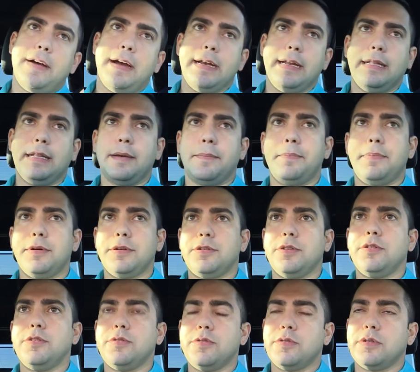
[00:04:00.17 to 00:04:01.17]
fighting that
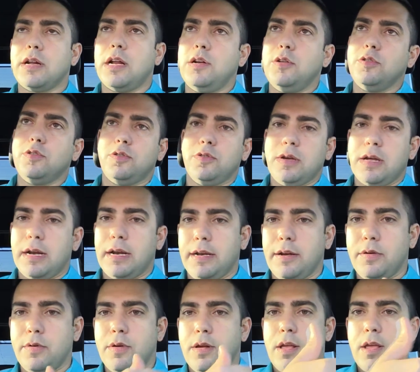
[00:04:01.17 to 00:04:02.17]
person, you're gonna lose. You're gonna
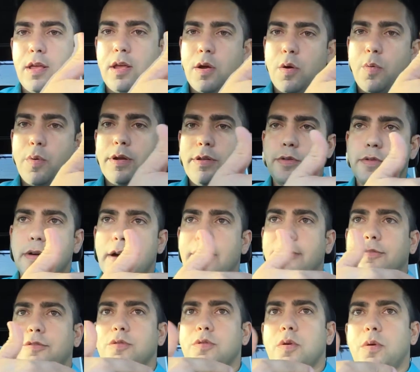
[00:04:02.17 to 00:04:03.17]
know when you
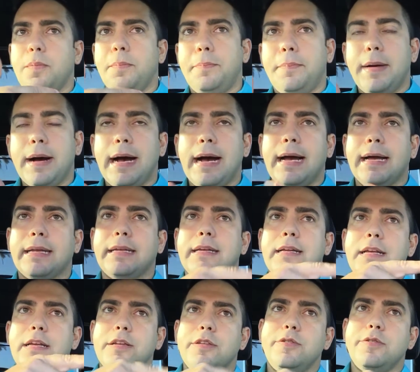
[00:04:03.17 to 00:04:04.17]
have to go back.
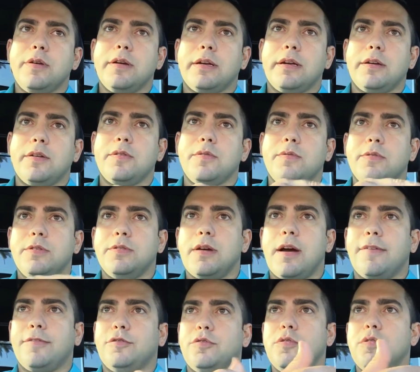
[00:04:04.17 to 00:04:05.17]
You're gonna know when you
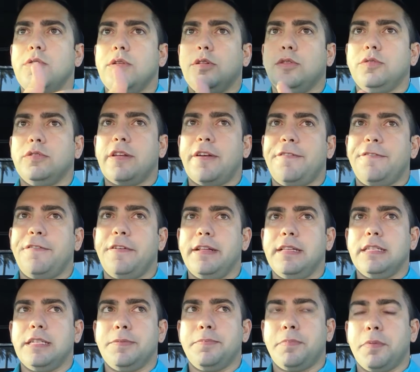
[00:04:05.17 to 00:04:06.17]
have to go into
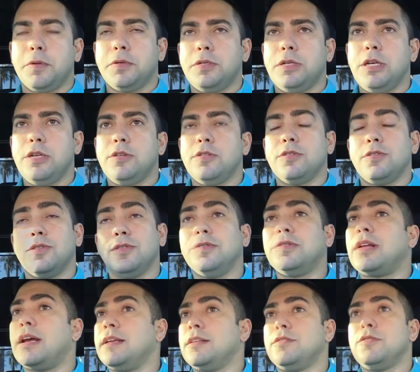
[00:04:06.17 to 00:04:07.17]
defensive position.
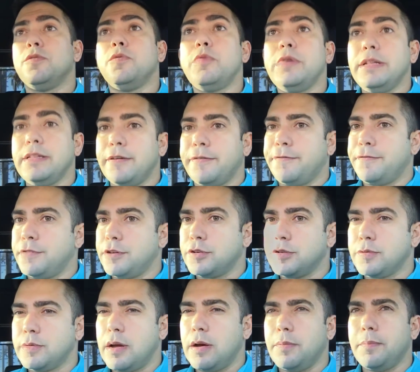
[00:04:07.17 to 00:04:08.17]
Sometimes you win the
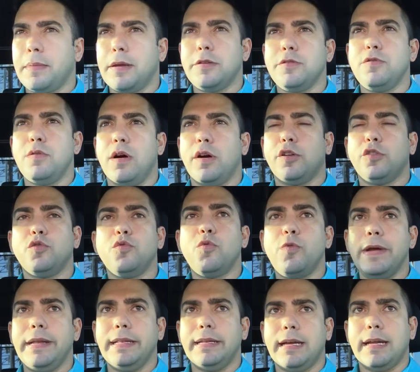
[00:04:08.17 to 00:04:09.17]
first round, but you are to
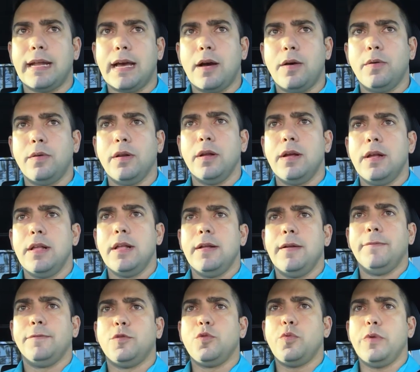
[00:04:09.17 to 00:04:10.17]
win that out,
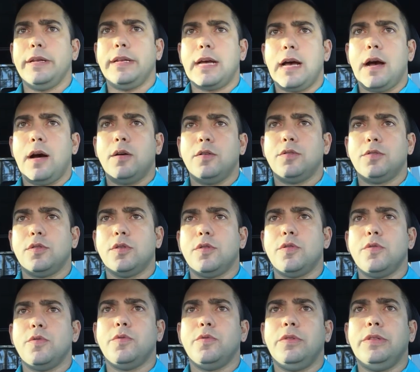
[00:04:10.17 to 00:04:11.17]
to win out. So
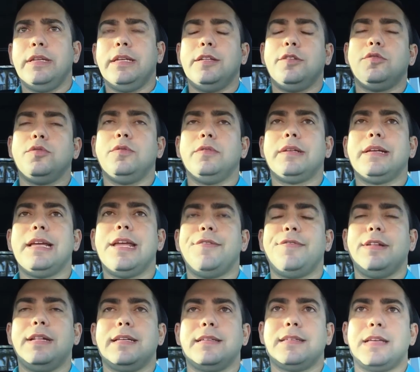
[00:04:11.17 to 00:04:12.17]
you need to
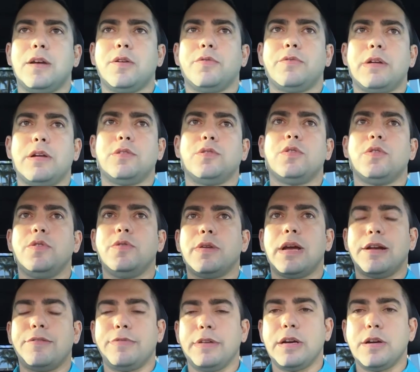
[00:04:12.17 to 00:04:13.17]
give in the second round so you
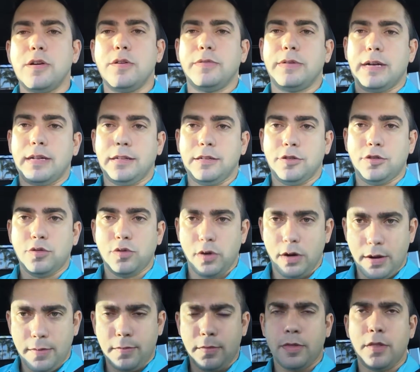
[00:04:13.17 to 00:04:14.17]
can recover and destroy
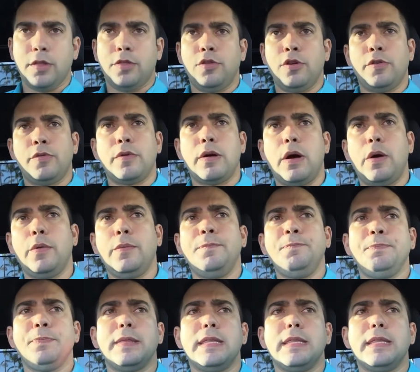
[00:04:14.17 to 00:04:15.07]
him on the third round